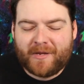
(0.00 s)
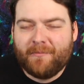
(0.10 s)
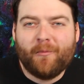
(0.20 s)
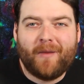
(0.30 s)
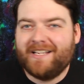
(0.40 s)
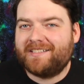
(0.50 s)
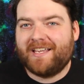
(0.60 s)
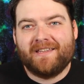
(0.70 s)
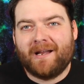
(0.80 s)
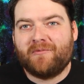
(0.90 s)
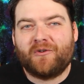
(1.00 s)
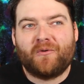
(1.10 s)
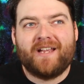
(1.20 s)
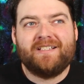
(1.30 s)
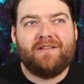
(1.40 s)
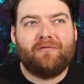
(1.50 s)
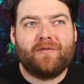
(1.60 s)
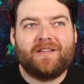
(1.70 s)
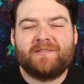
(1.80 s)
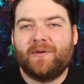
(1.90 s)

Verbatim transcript: People might say that I I'm crazy for this,